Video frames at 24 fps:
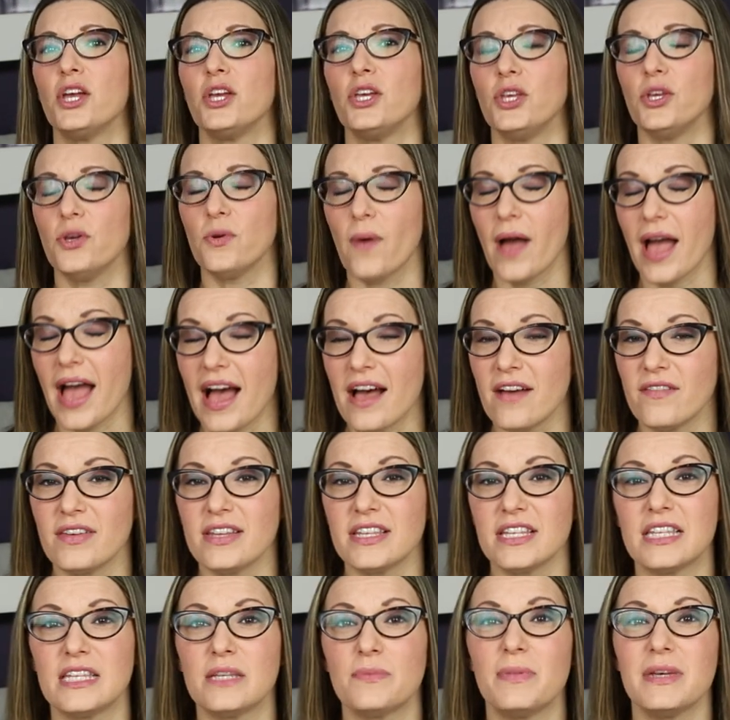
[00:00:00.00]
you have
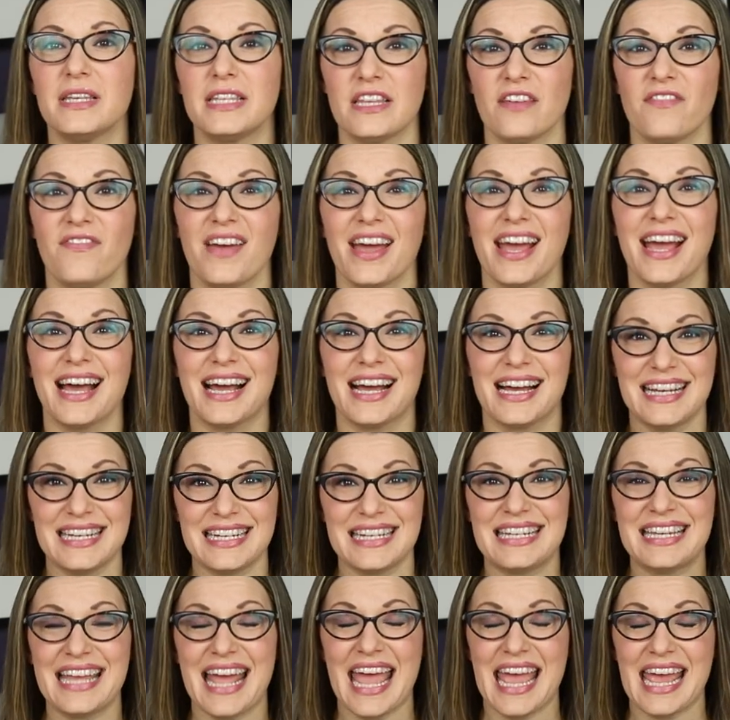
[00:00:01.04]
specific
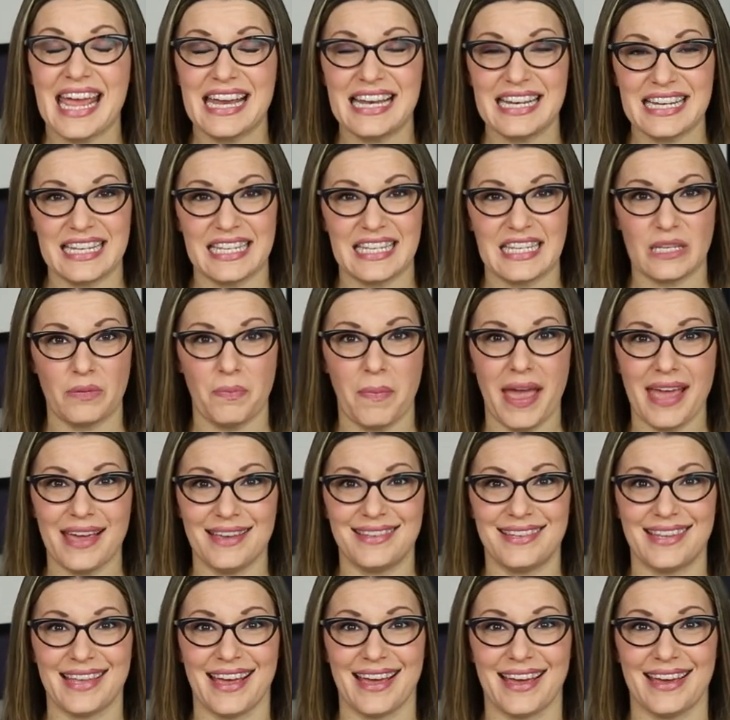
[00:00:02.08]
contained
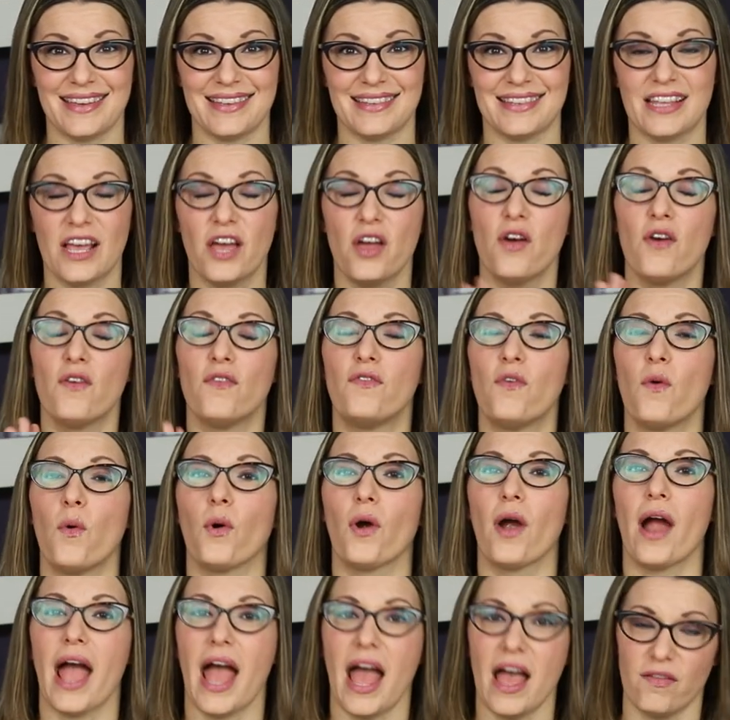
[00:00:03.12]
spaces
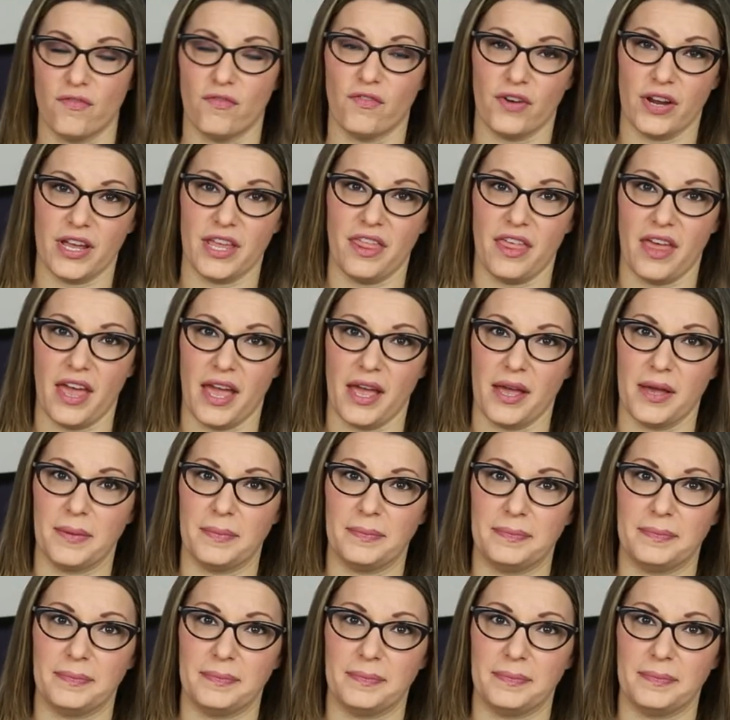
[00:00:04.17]
for everything.